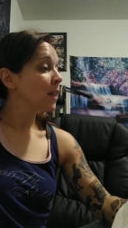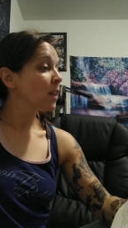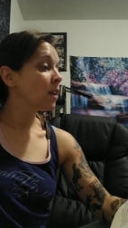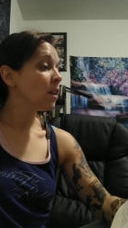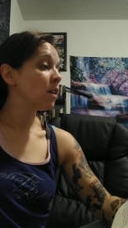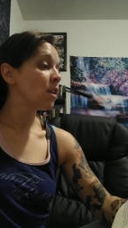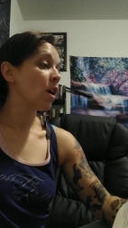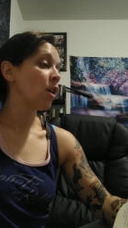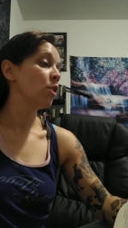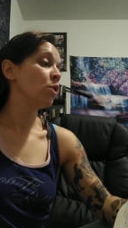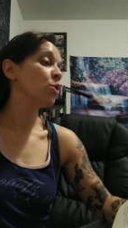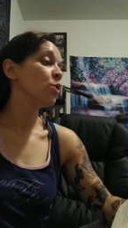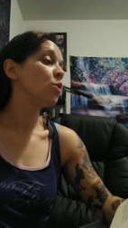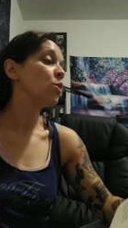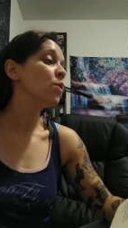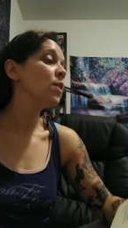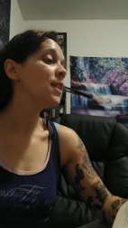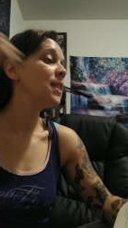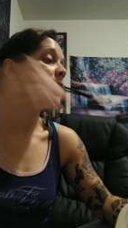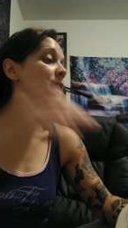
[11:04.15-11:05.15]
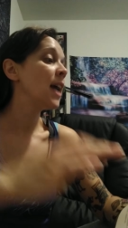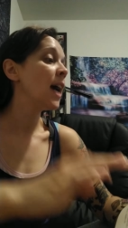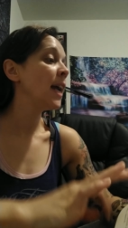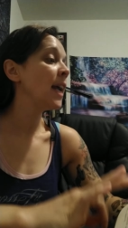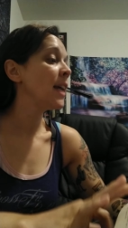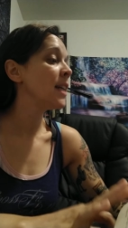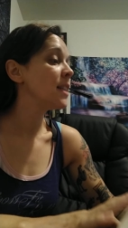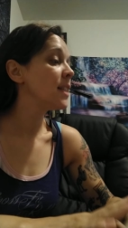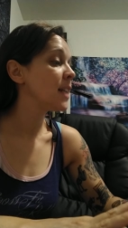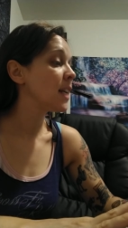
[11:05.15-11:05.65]
million to the
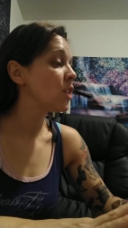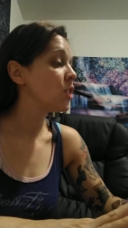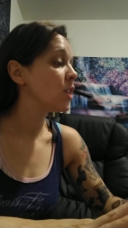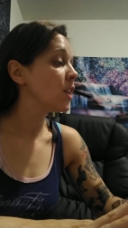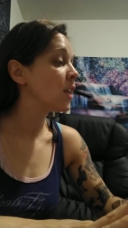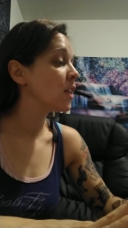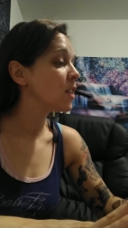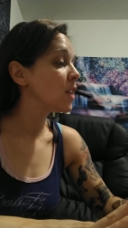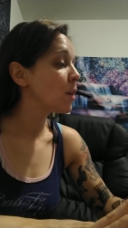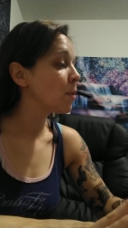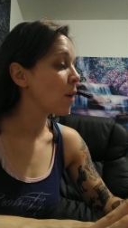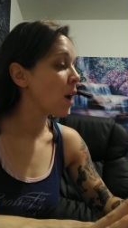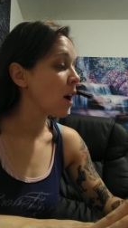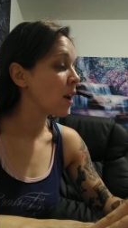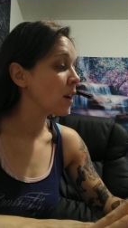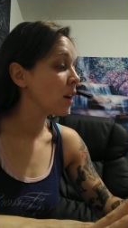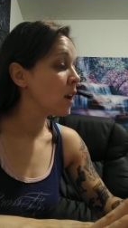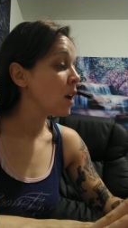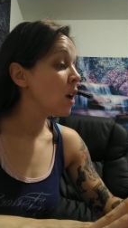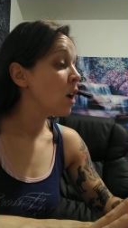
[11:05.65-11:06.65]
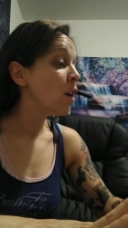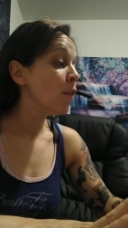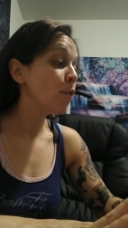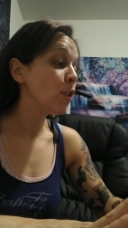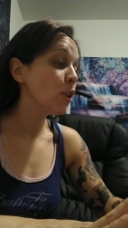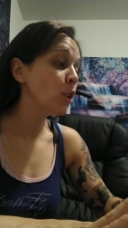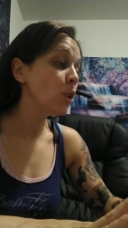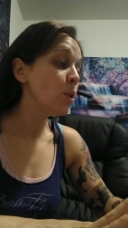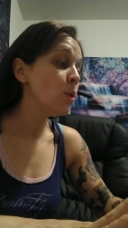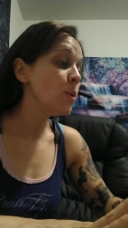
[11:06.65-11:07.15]
CIA station in Tehran
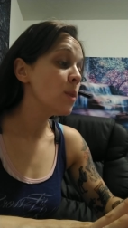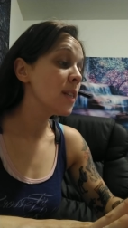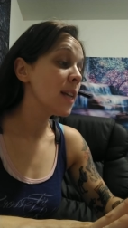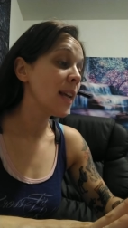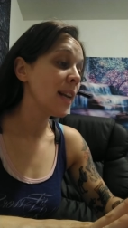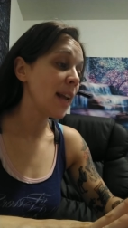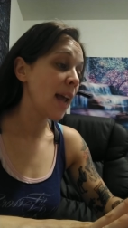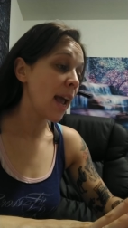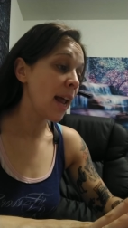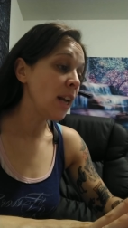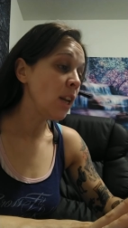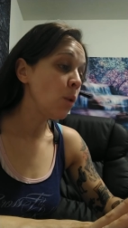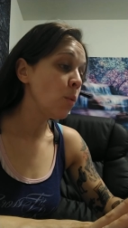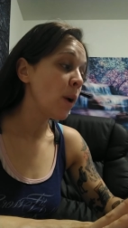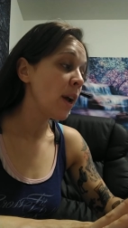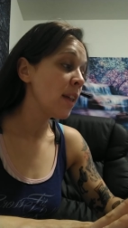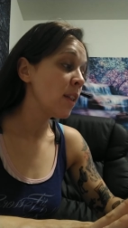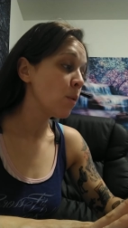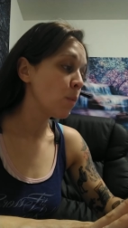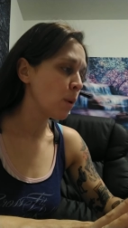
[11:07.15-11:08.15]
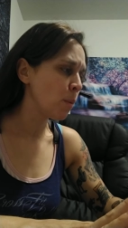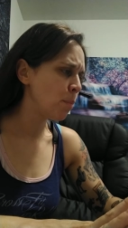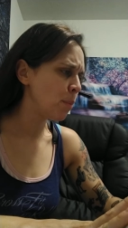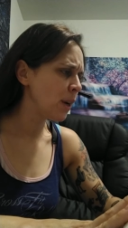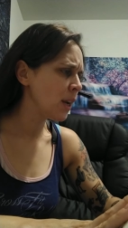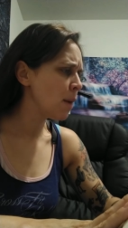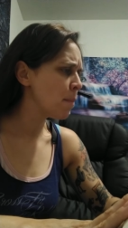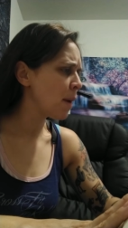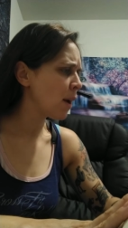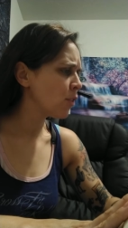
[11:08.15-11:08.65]
for use in any way that would
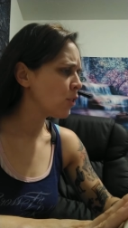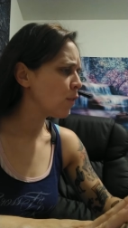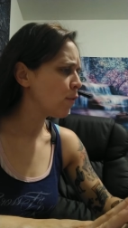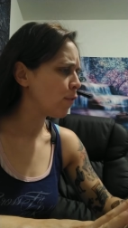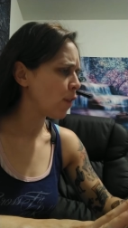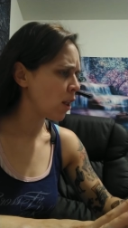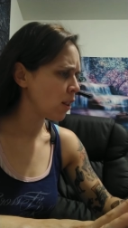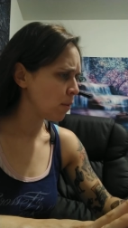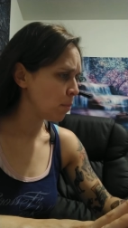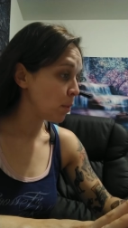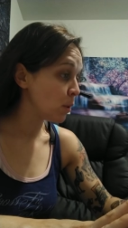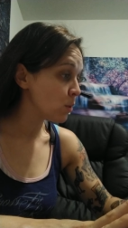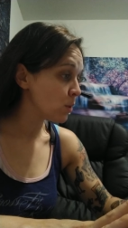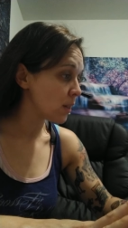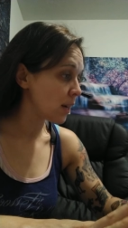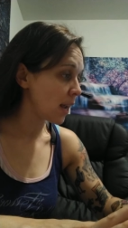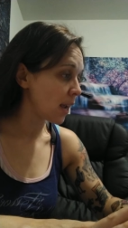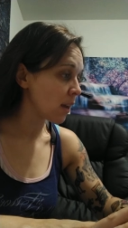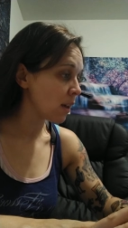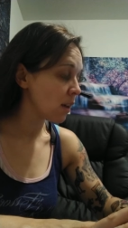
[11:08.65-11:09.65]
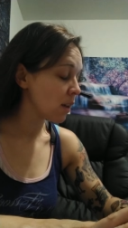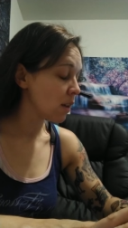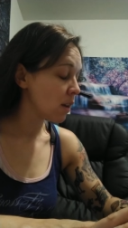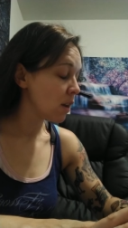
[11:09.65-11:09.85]
bring about the fall of Mossadegh.